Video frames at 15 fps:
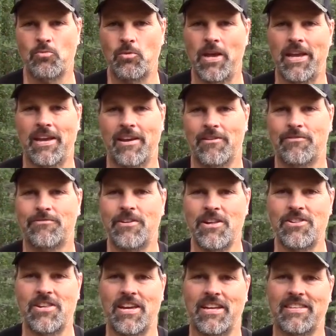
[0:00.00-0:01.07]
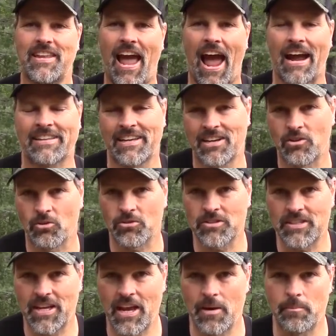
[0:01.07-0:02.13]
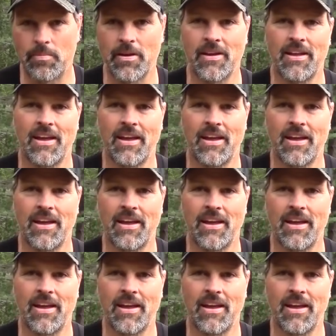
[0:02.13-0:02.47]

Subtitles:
Week in Fishing Tactical Tip.